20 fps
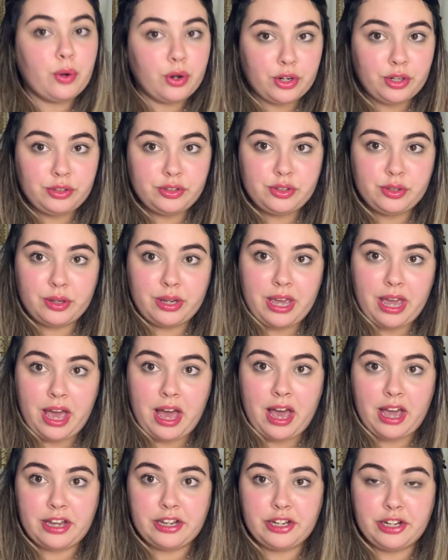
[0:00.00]
order to get
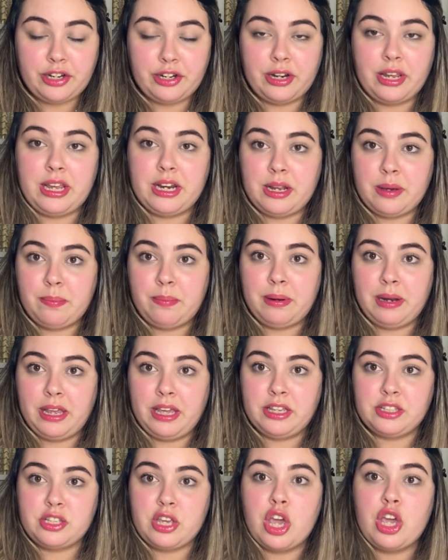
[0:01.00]
hired in a
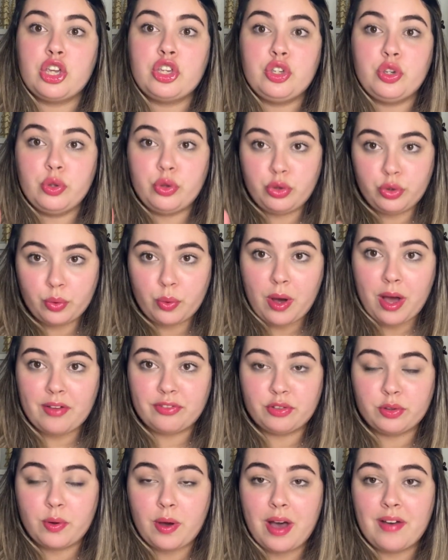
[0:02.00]
place, you do have
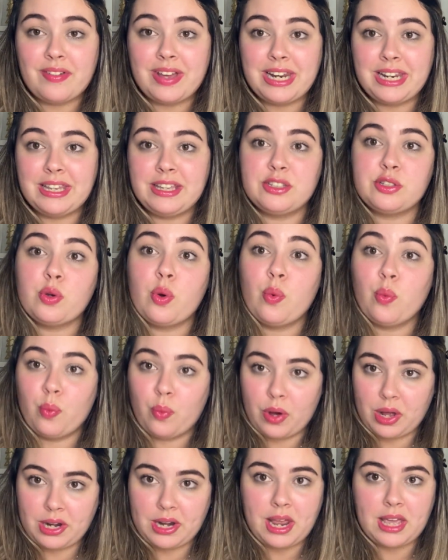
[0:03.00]
to have at least
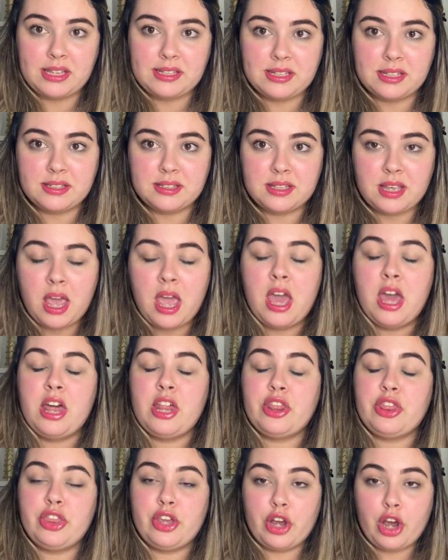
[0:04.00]
one license.
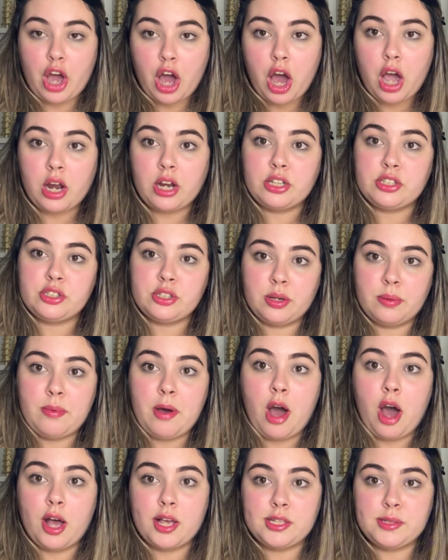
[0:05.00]
There are some
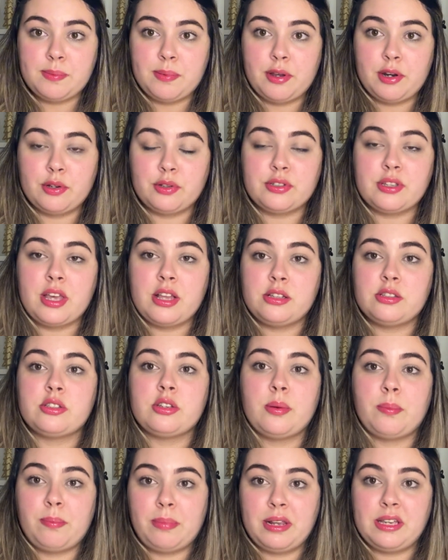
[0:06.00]
hospitals and
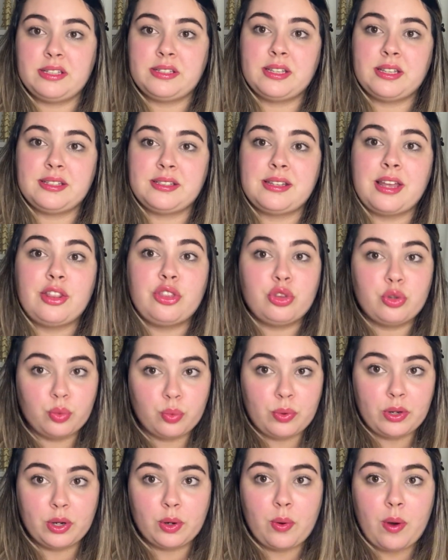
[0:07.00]
some places that do
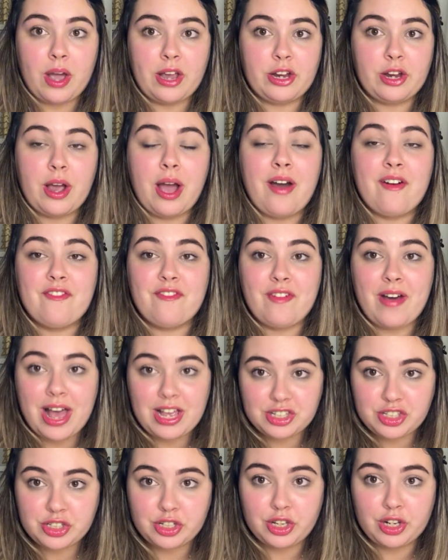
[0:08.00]
require a
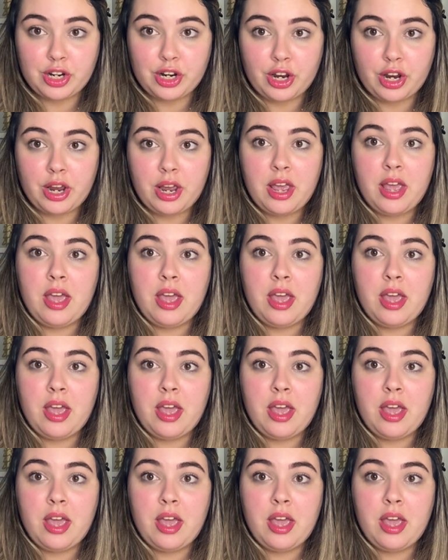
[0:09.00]
vascular